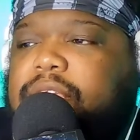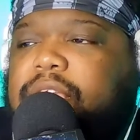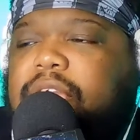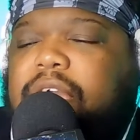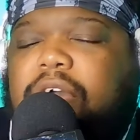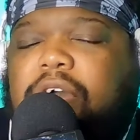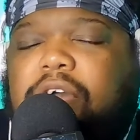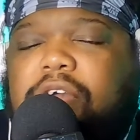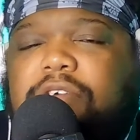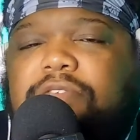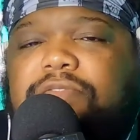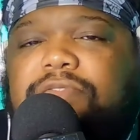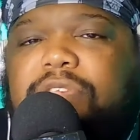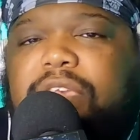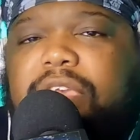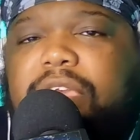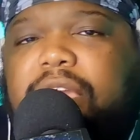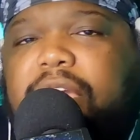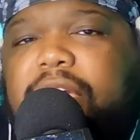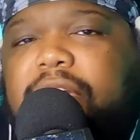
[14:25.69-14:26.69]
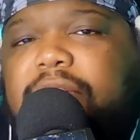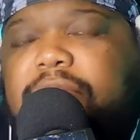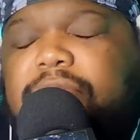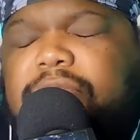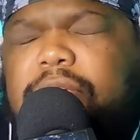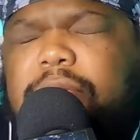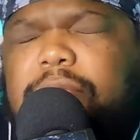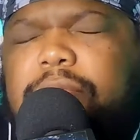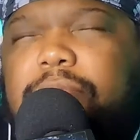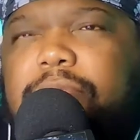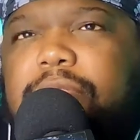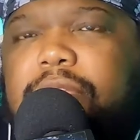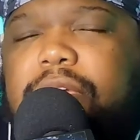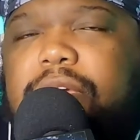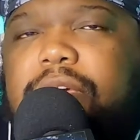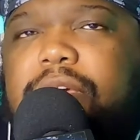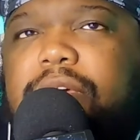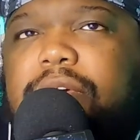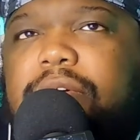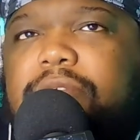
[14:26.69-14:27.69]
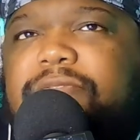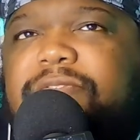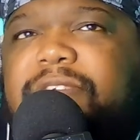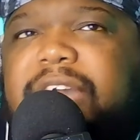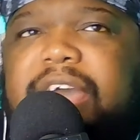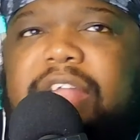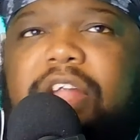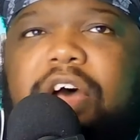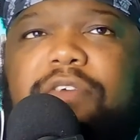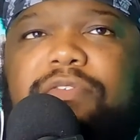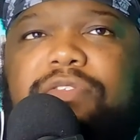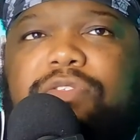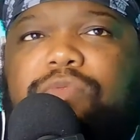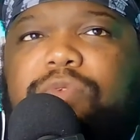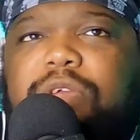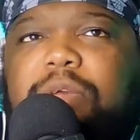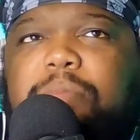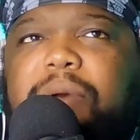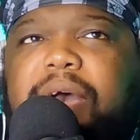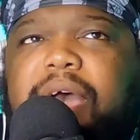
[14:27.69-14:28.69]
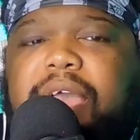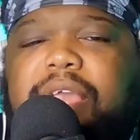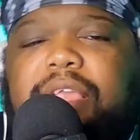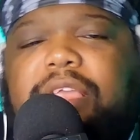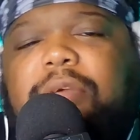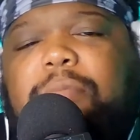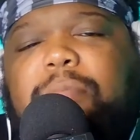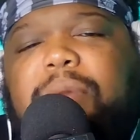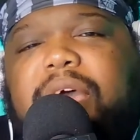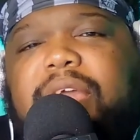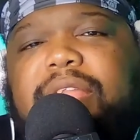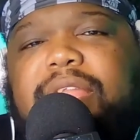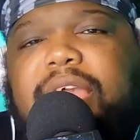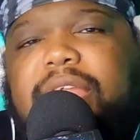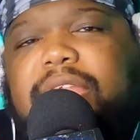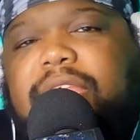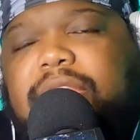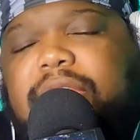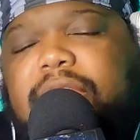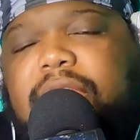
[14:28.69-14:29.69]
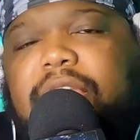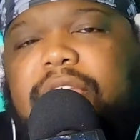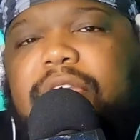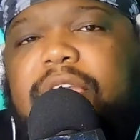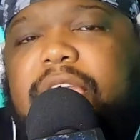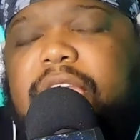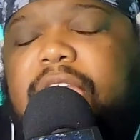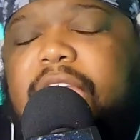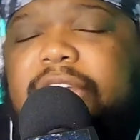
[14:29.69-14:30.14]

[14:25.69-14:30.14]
carve the fat off of the ribeye and combine that in there.